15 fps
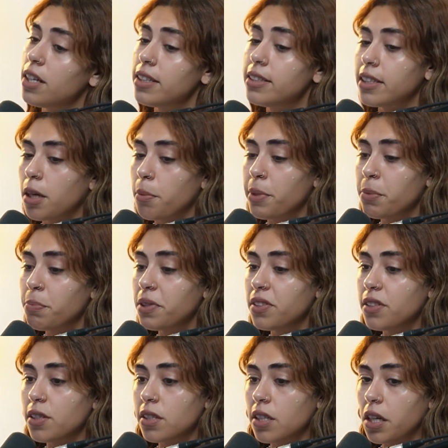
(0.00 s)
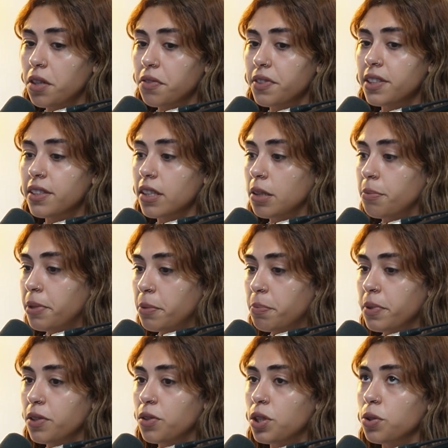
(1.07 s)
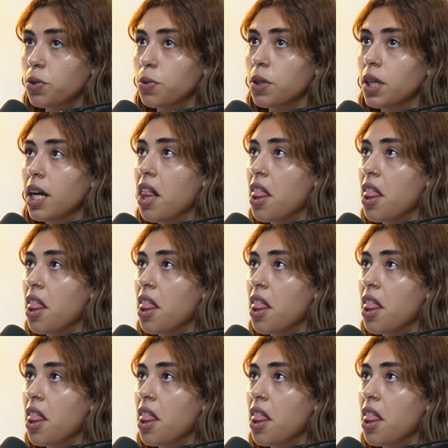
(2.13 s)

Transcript: it's a commitment to self. It's a commitment to